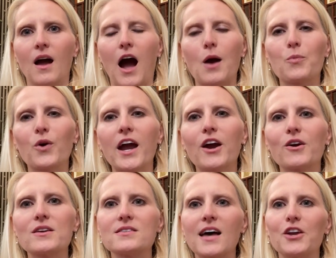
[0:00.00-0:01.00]
Our prayer
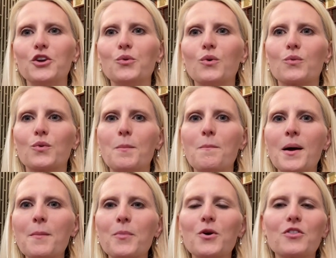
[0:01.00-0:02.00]
is that you will
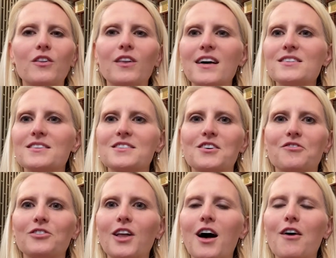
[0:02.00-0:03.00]
remember the lessons of
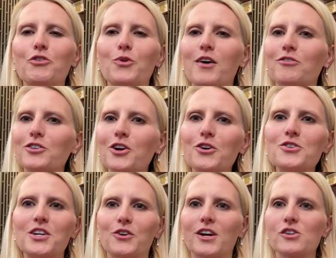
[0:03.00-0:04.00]
love you have learned
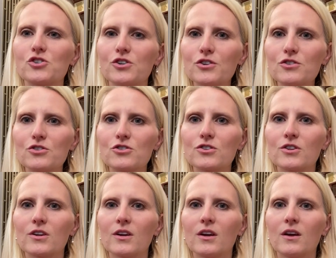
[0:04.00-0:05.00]
here at church.
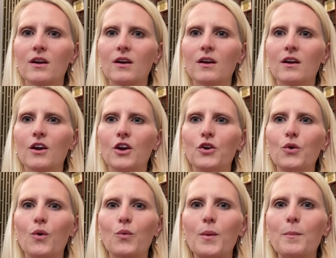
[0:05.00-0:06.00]
You
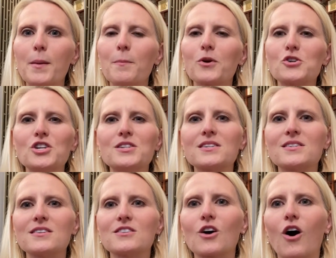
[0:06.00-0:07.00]
will remember
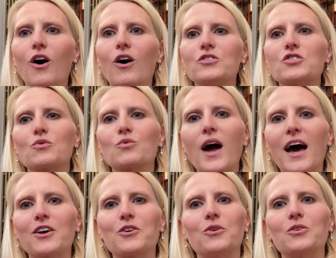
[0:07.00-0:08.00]
Jesus's call to
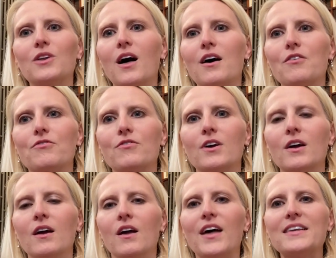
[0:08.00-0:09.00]
radical love
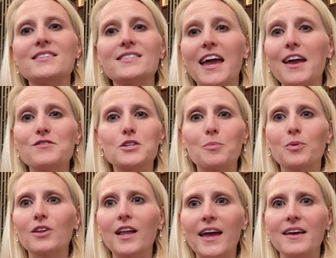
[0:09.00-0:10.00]
that saves a
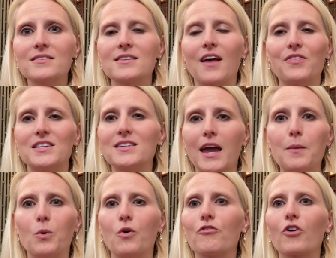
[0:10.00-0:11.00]
place at the
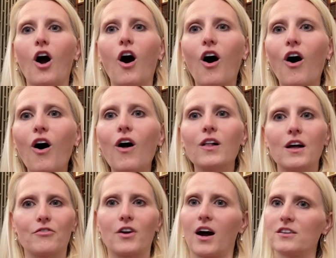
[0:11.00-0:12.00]
table for all
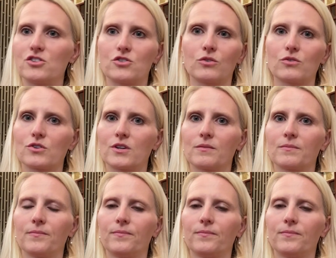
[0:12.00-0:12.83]
of God's children.